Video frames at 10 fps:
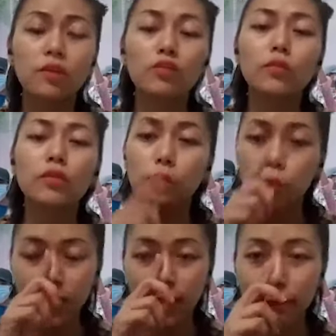country. So
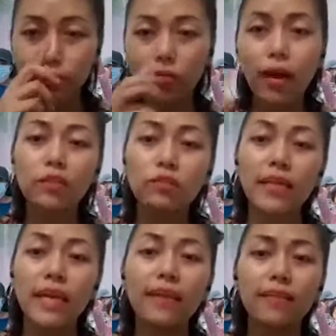we are trying to
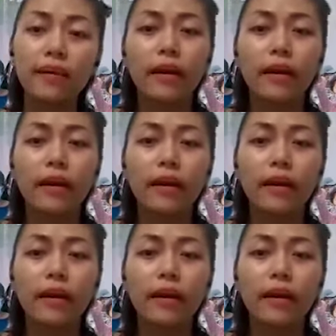cut